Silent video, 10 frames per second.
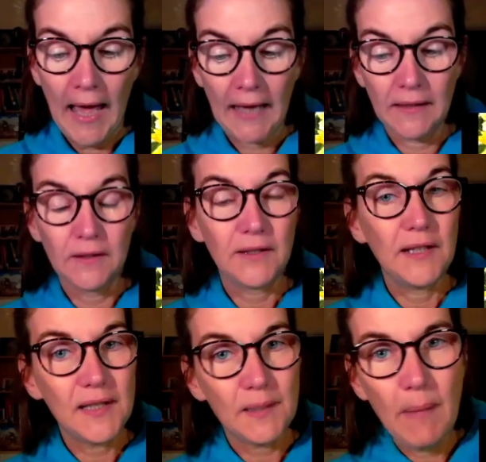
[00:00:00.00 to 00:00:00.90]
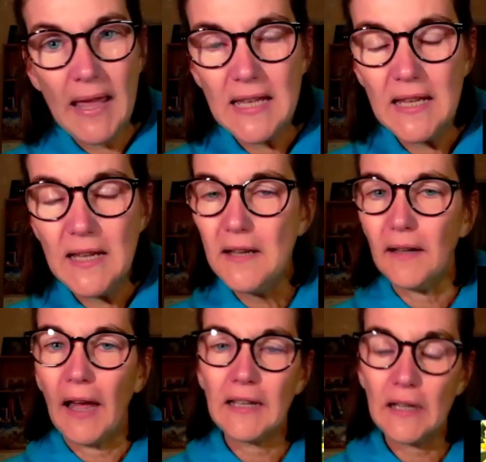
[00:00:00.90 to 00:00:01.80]
and
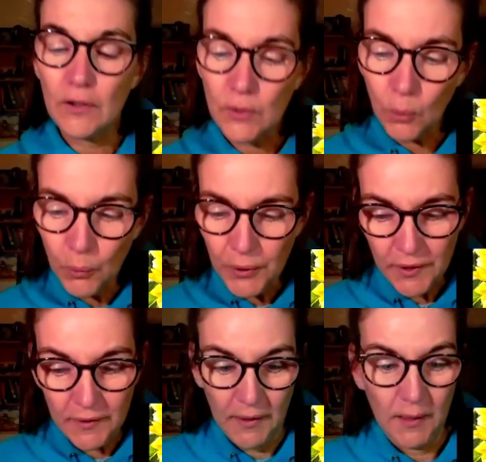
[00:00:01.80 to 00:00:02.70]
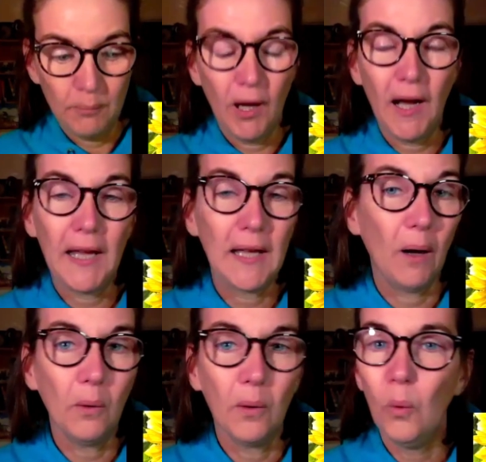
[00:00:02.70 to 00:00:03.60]
dismayed and exhausted by